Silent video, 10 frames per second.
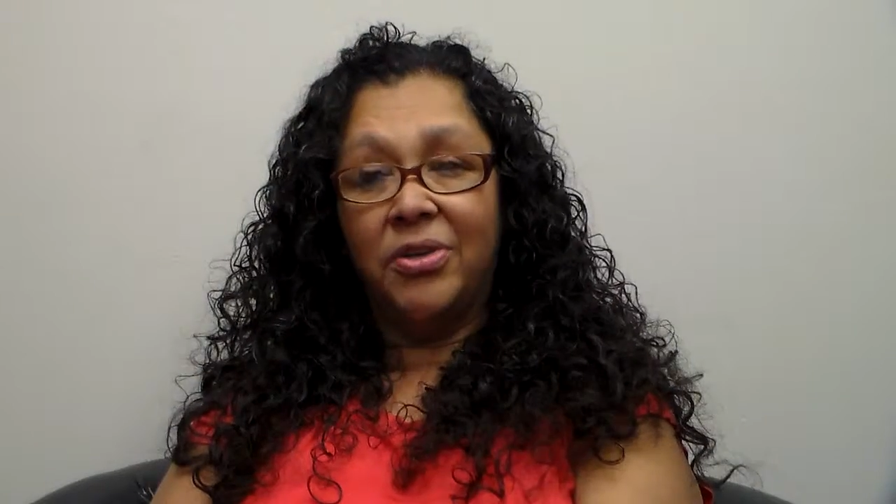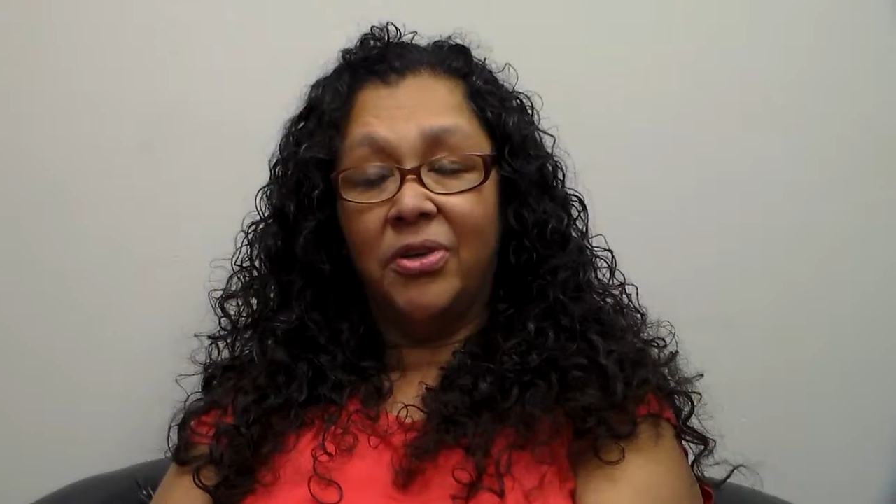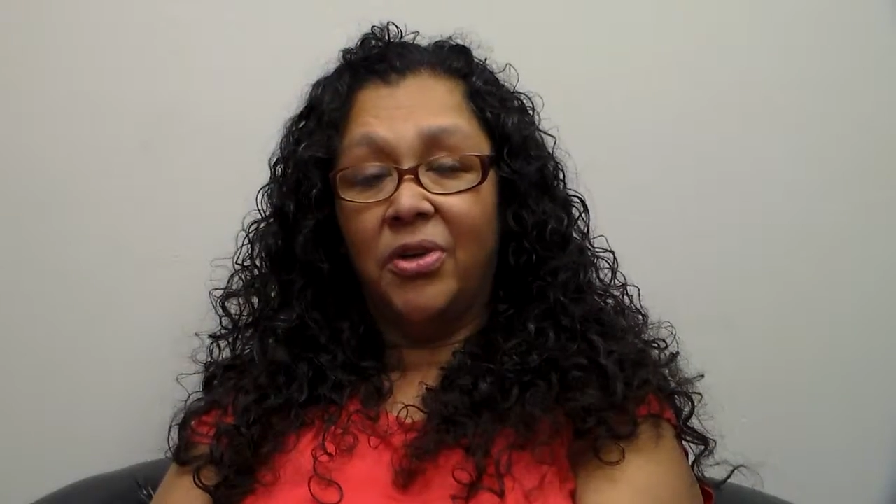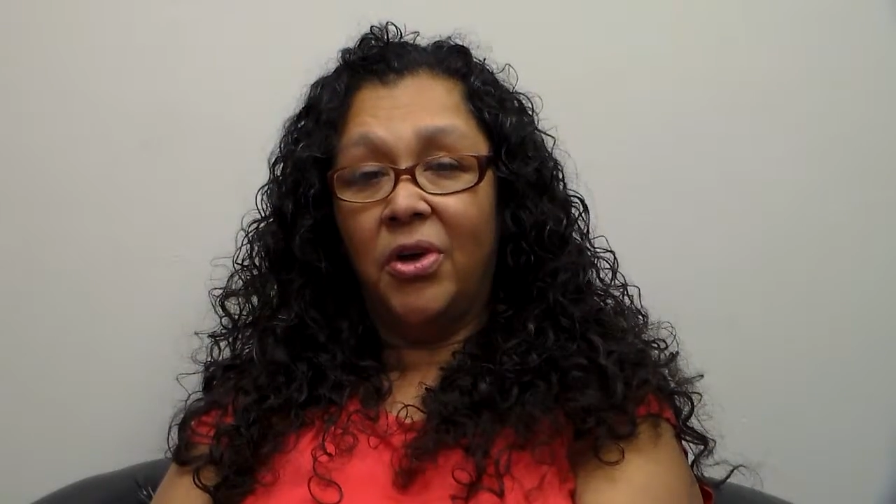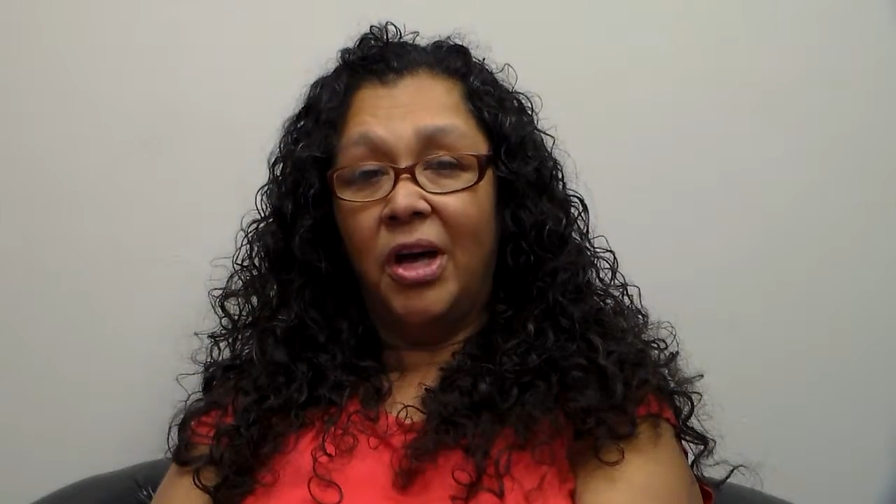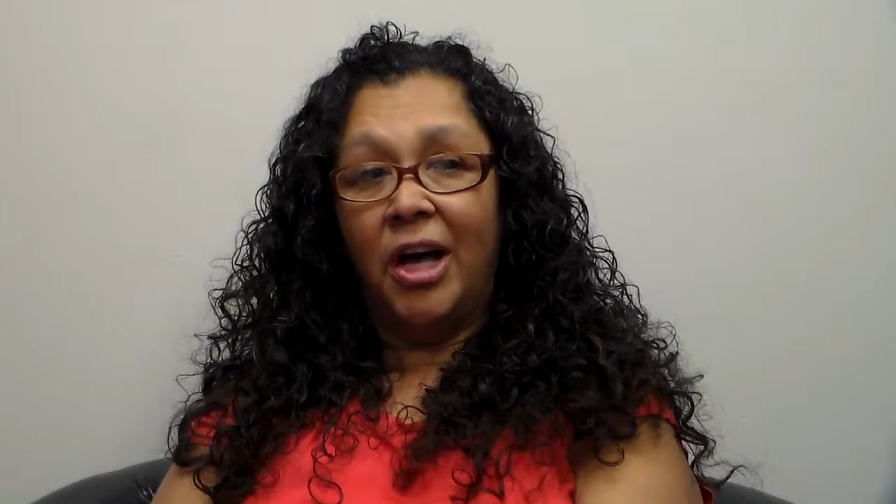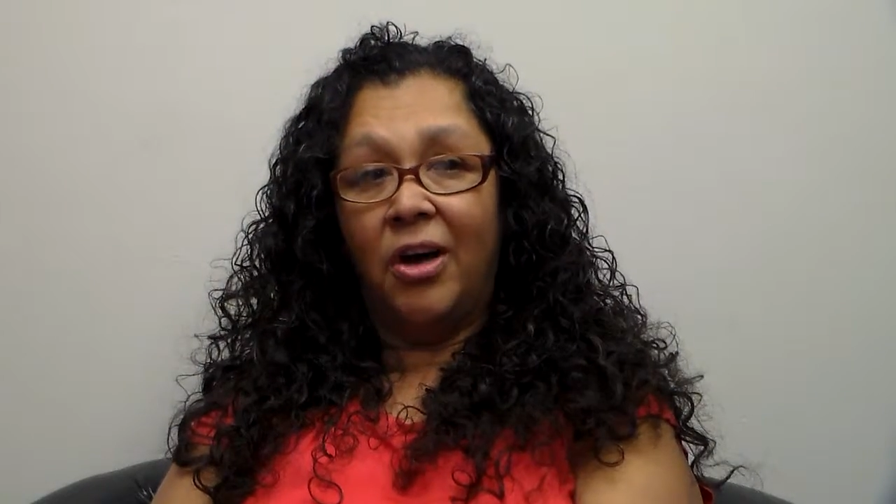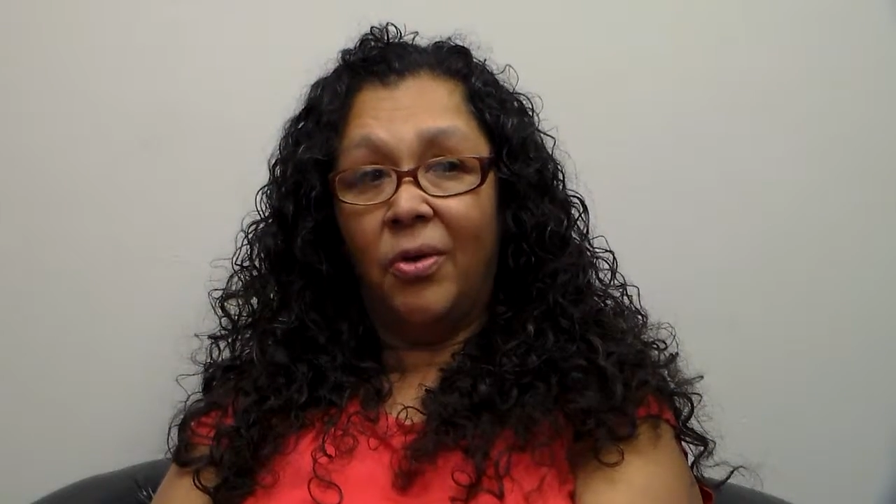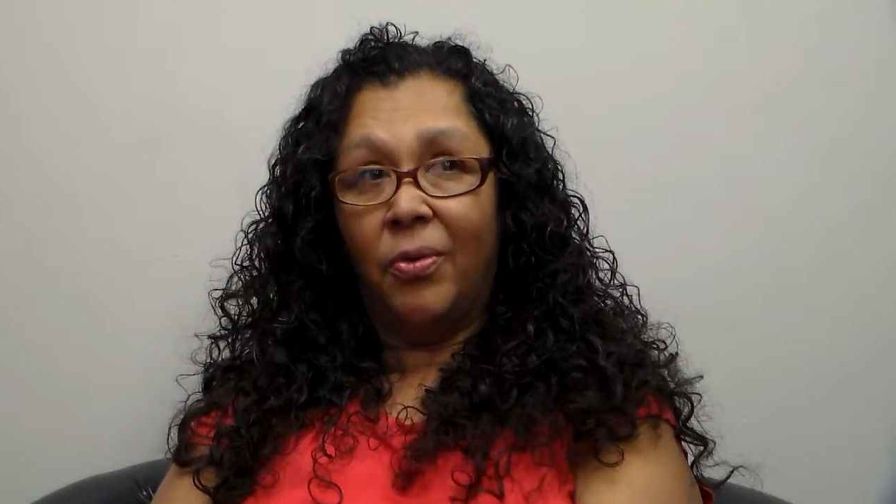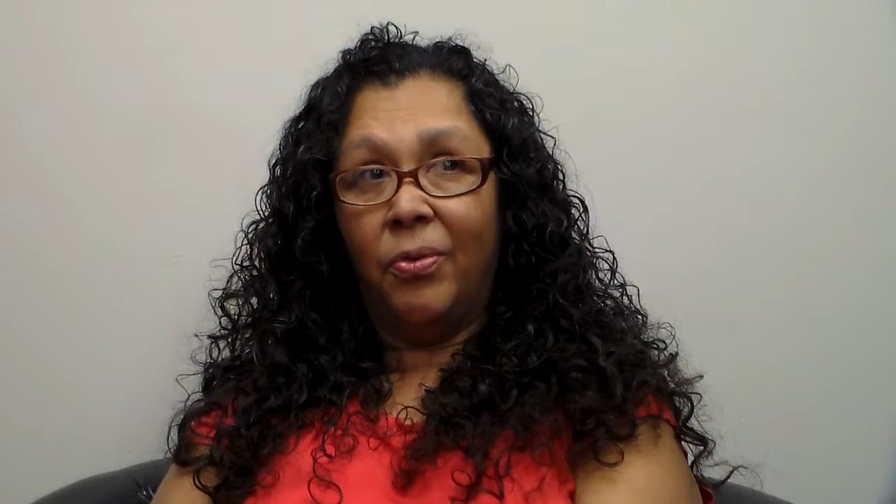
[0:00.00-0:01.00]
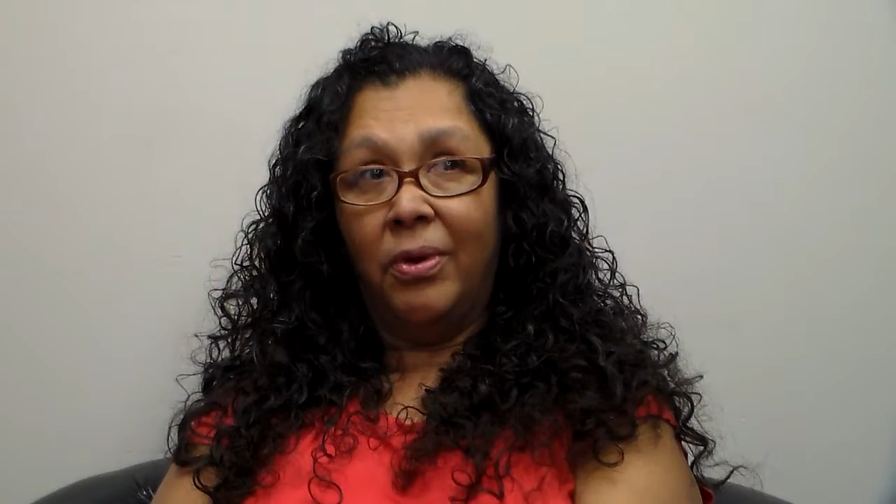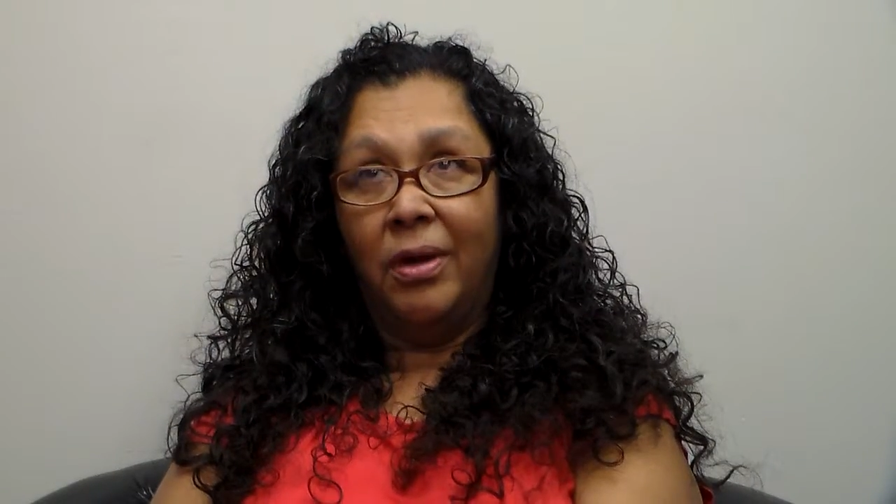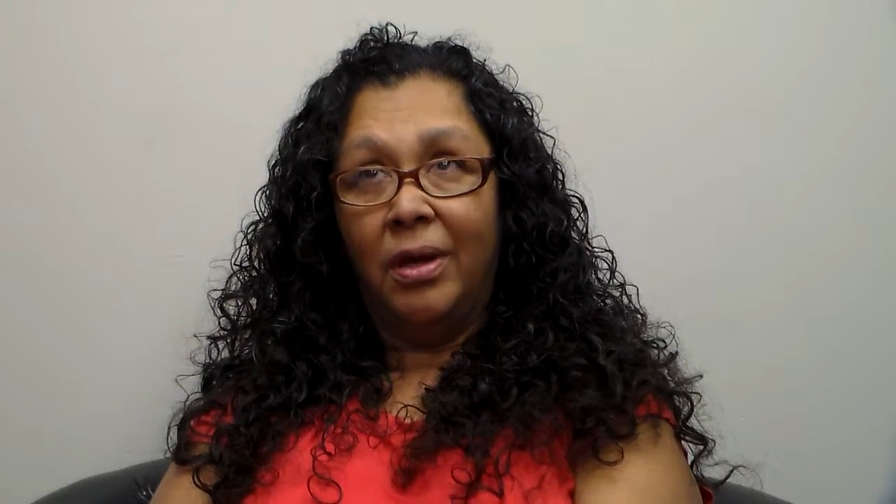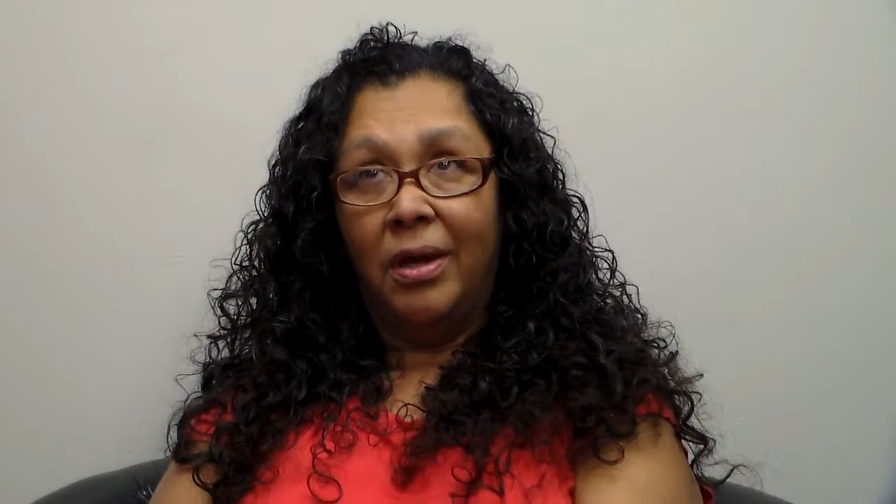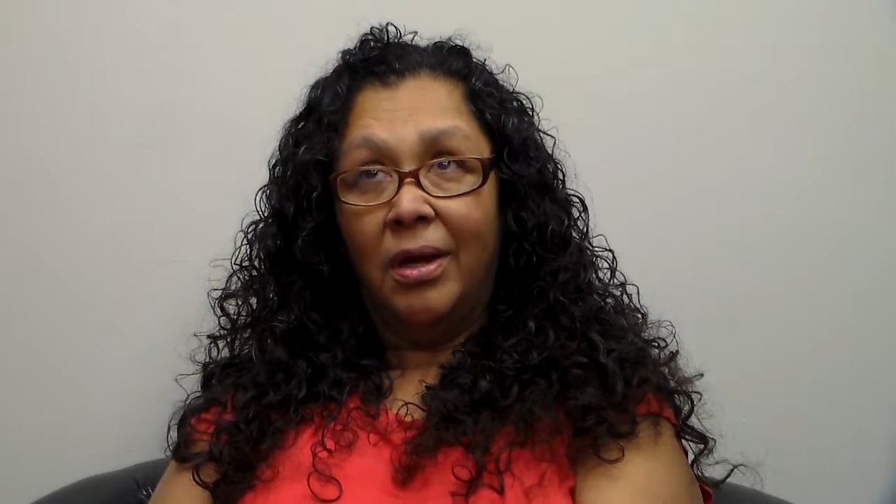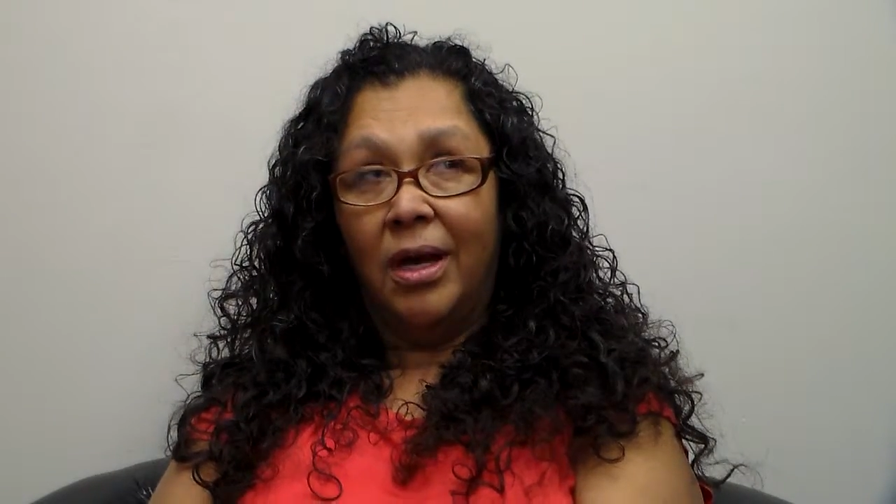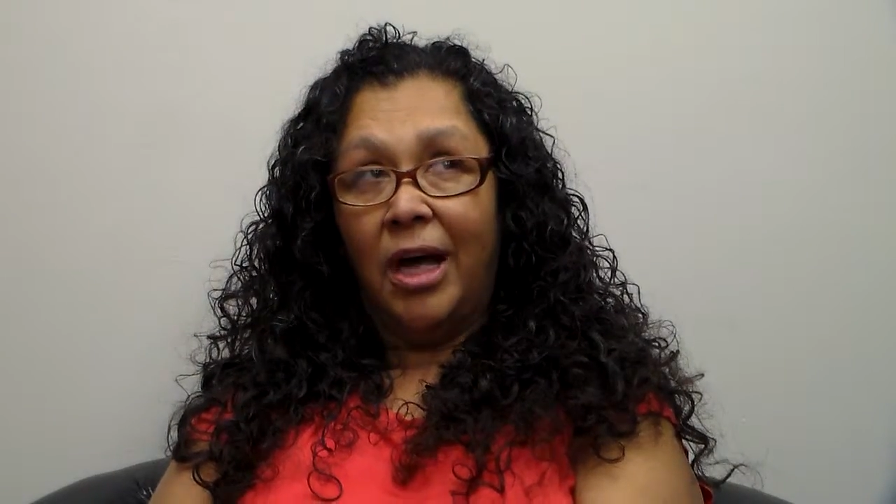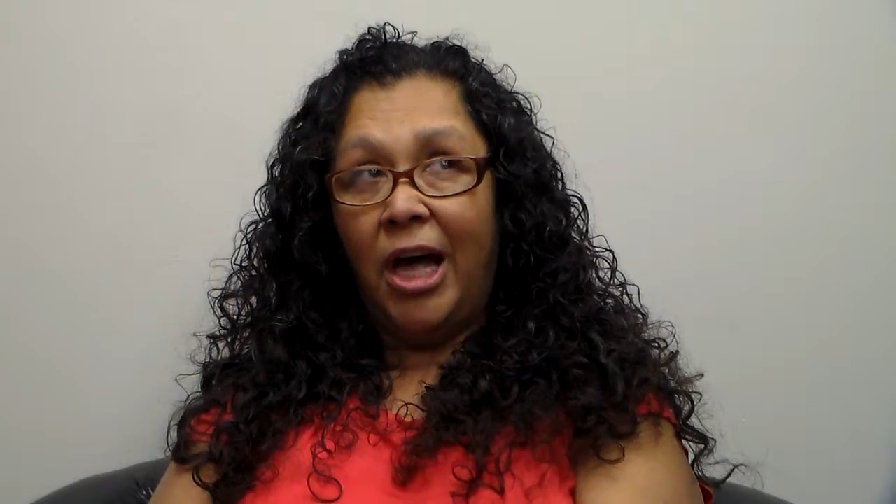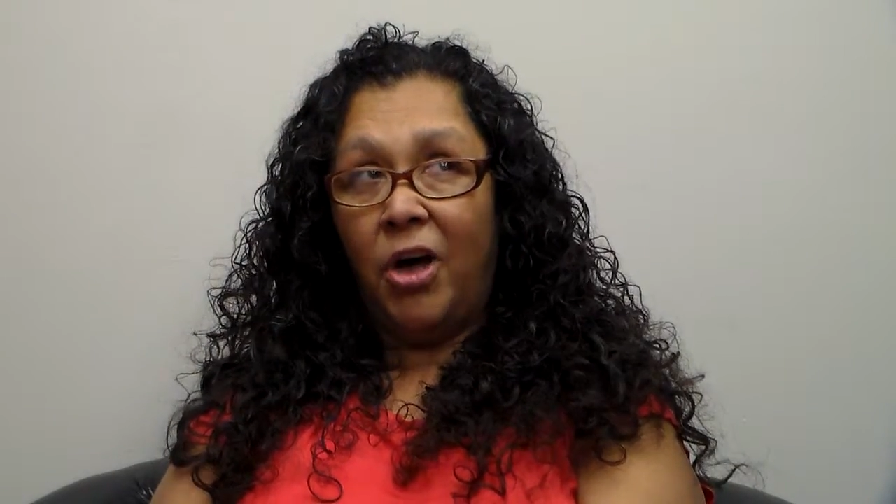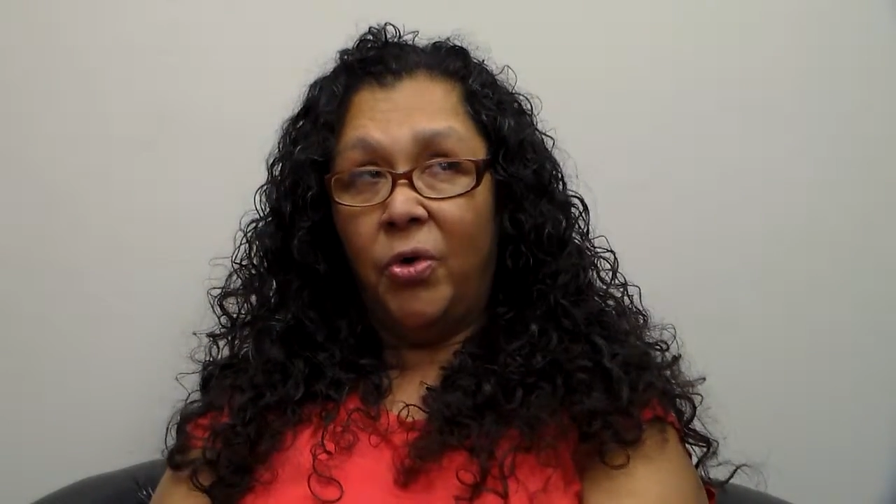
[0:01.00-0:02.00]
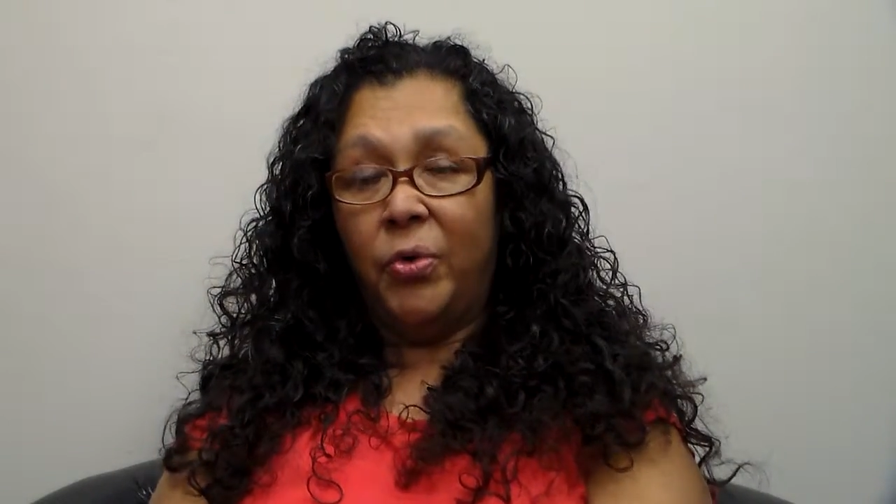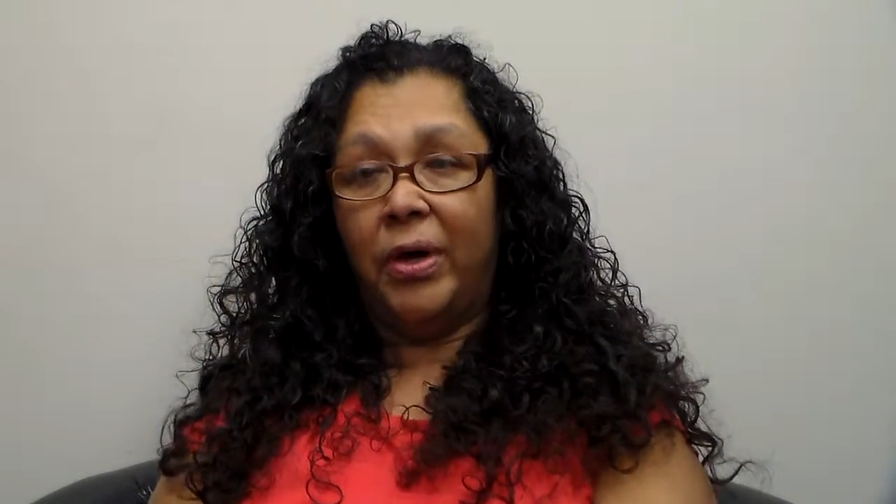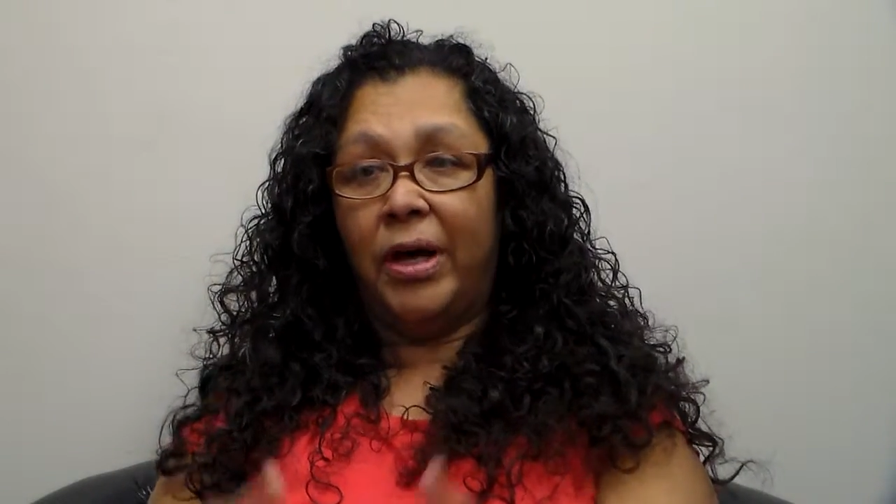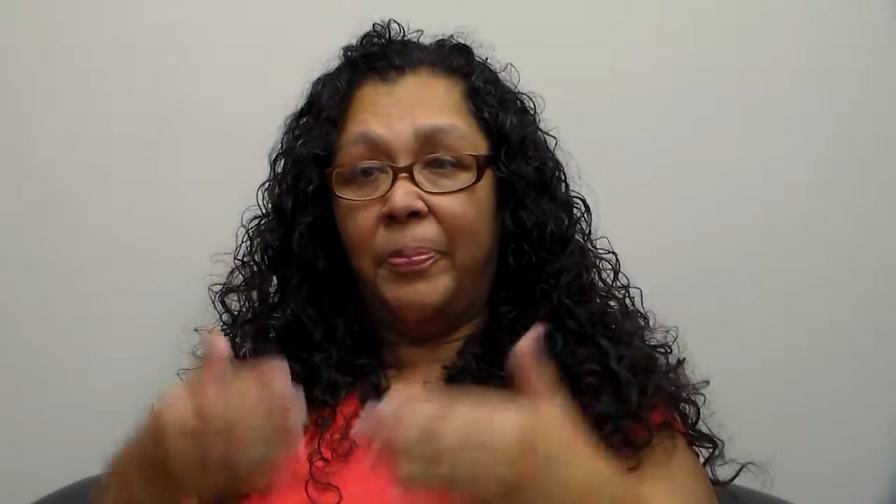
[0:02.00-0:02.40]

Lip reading: You don't know how